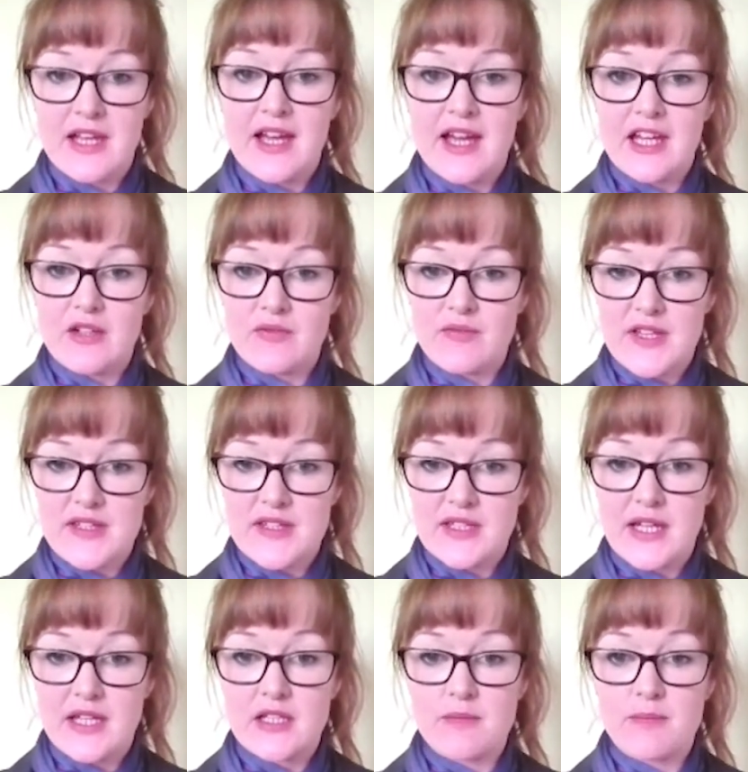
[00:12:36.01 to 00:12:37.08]
and
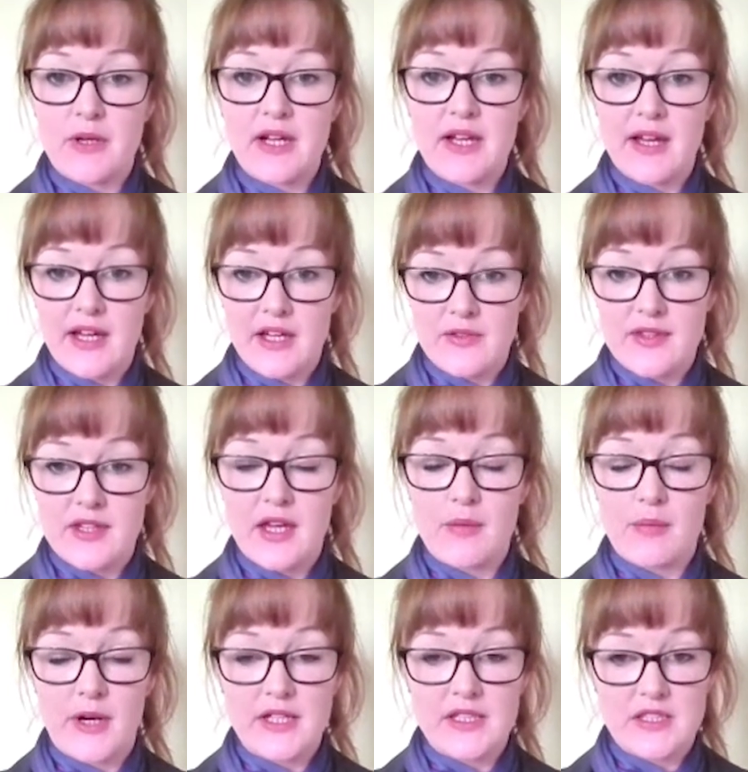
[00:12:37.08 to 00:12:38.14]
investigated by a healthcare
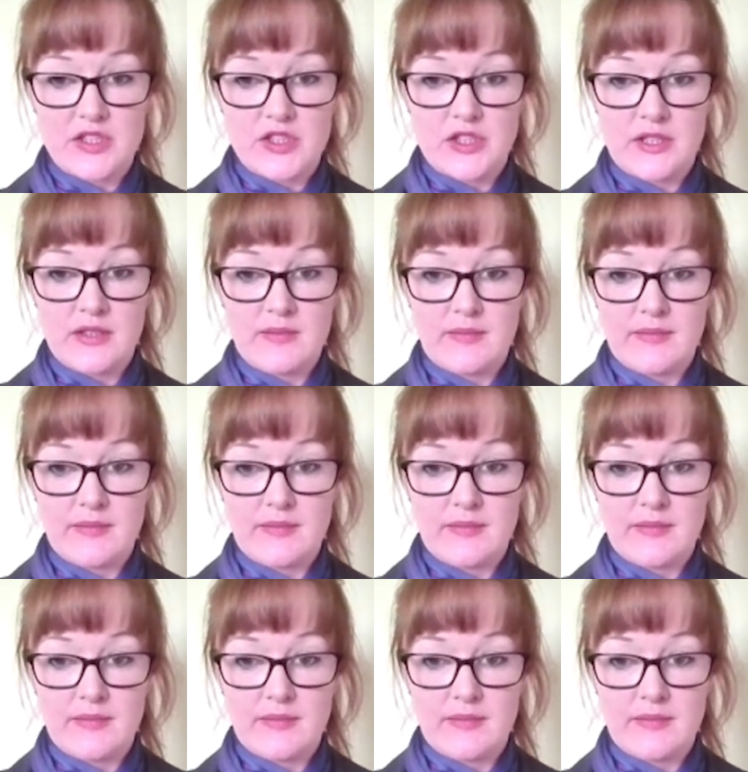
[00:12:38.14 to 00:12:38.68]
practitioner,